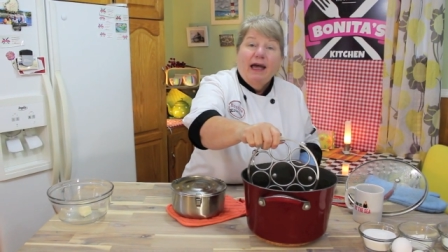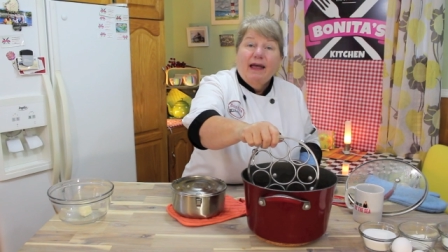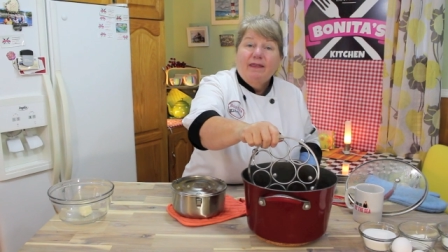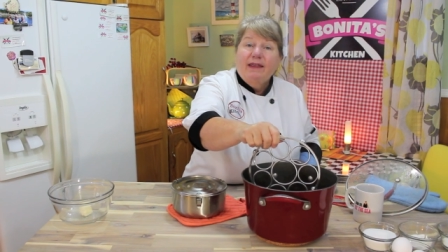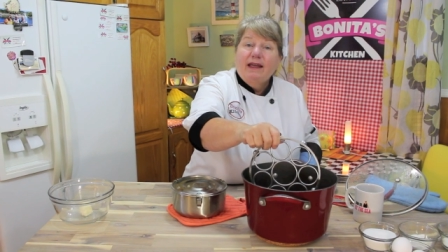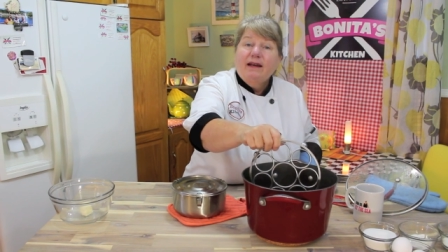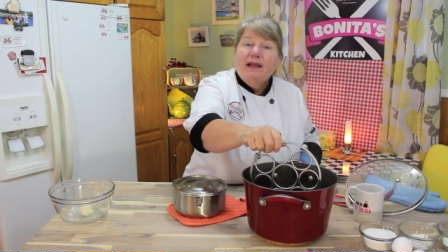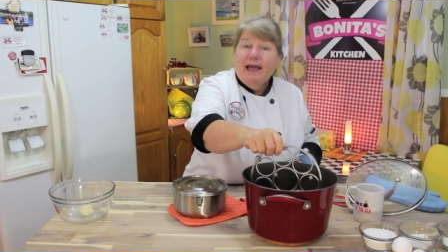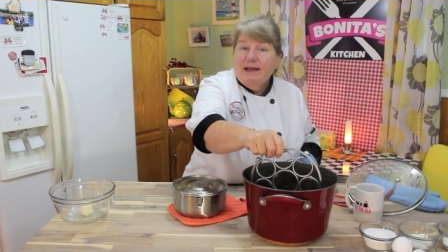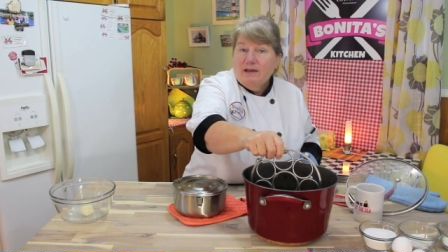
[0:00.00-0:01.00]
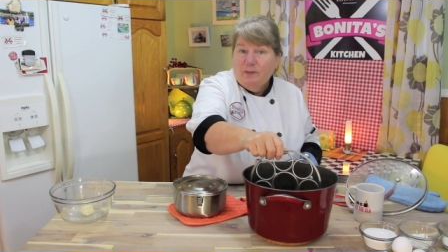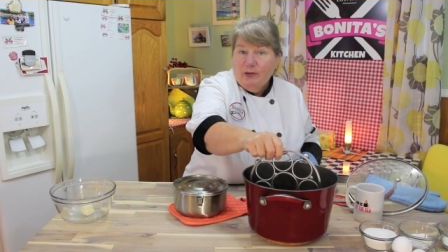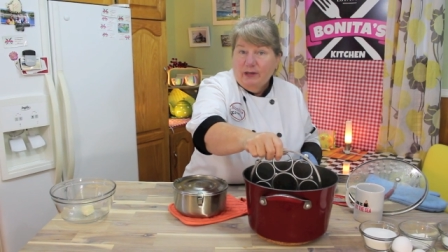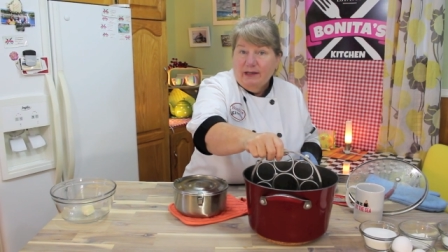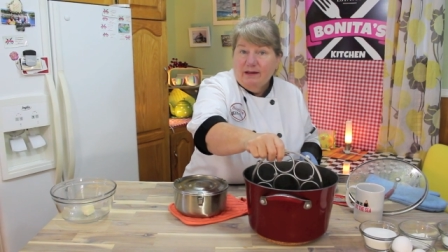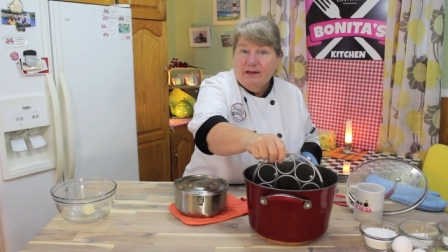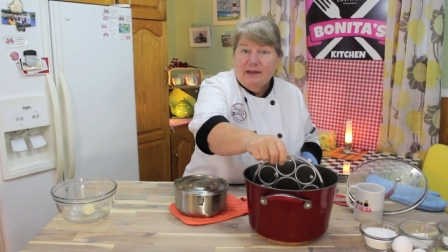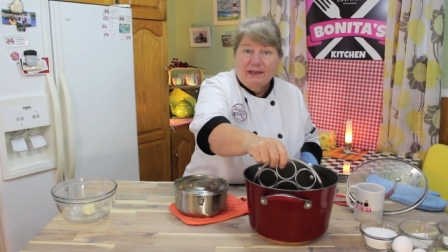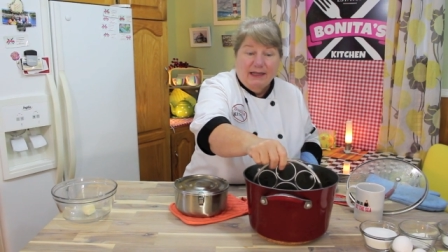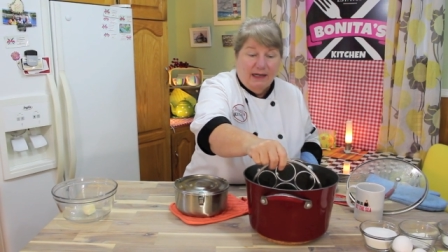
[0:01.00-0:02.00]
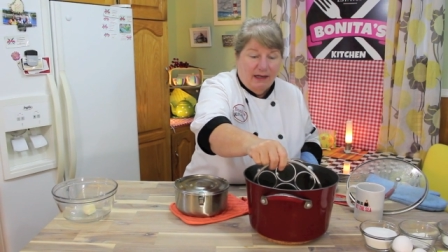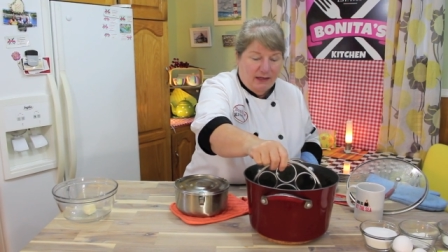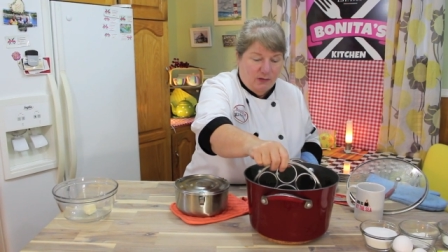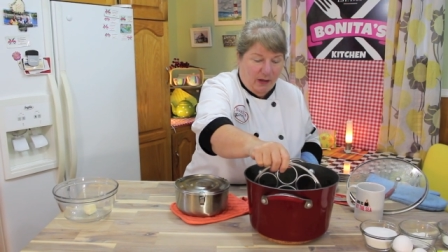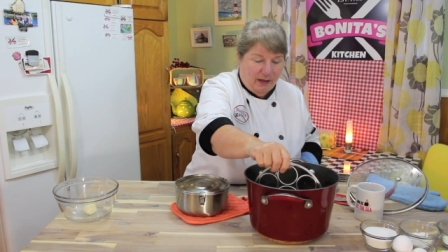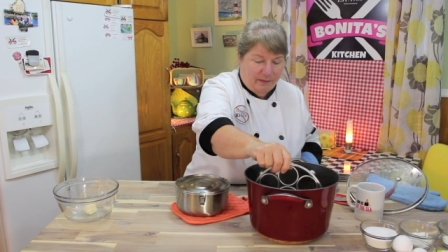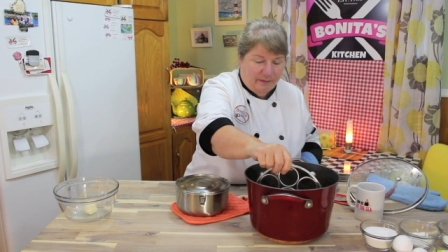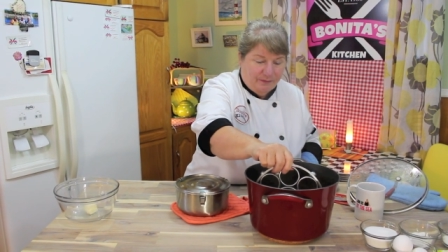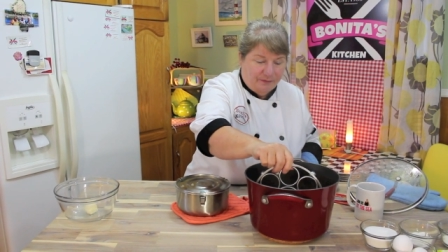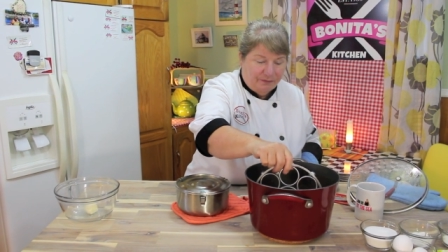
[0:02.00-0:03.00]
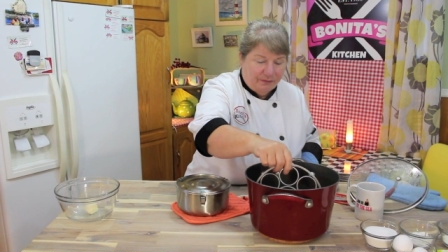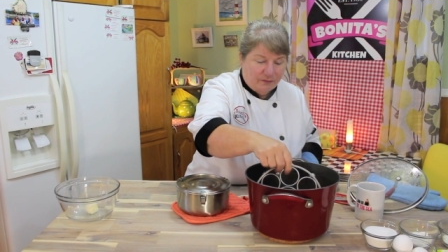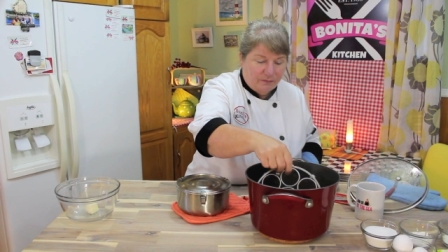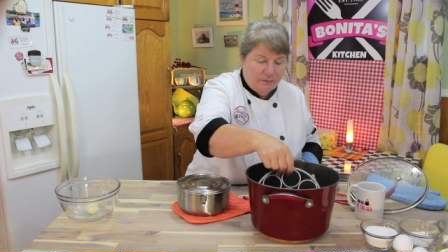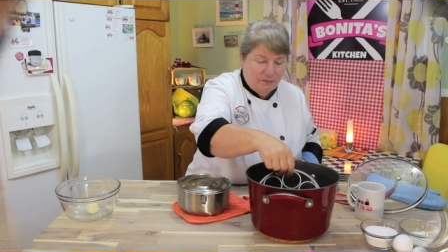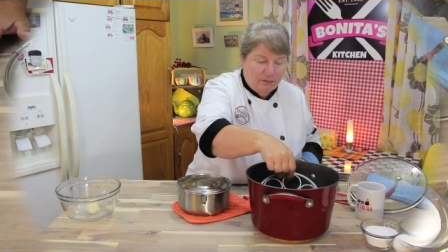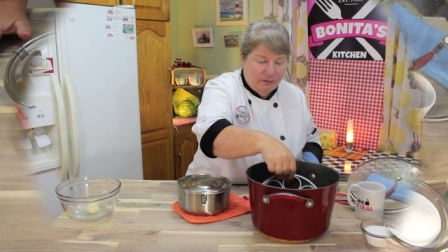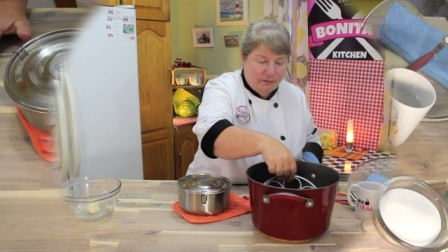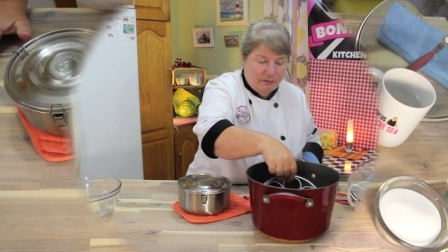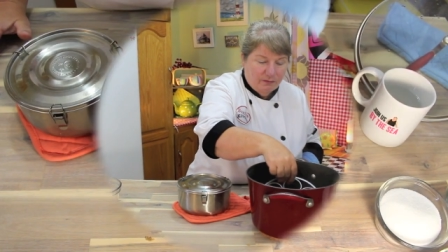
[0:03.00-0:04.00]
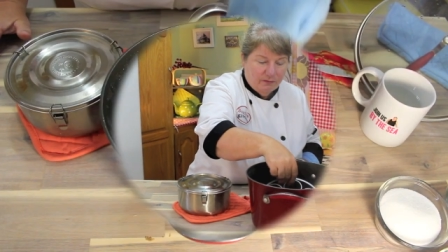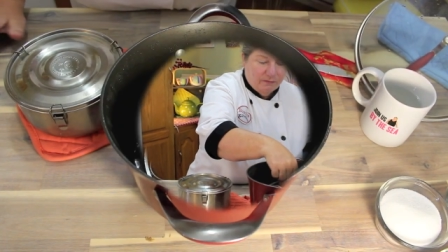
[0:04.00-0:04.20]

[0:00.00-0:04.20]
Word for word: and then add the pudding tin as well. So I'm